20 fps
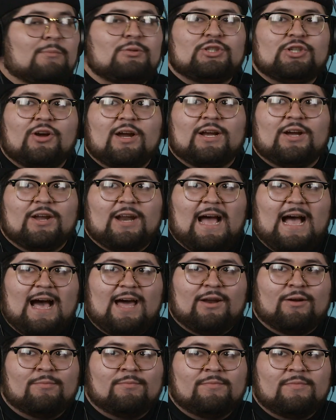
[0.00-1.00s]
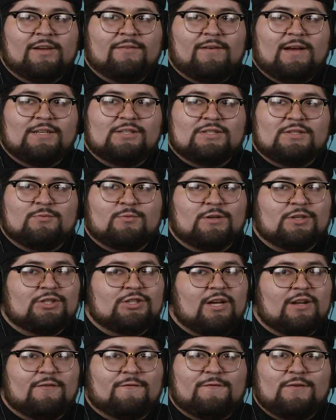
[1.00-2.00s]
I'm sure I could have had him if I just would have
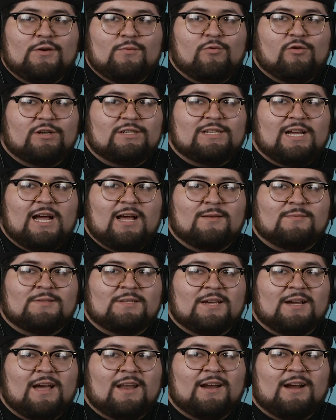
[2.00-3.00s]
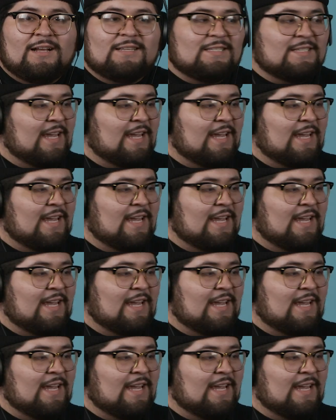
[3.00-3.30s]
shot a few more times. I kind of got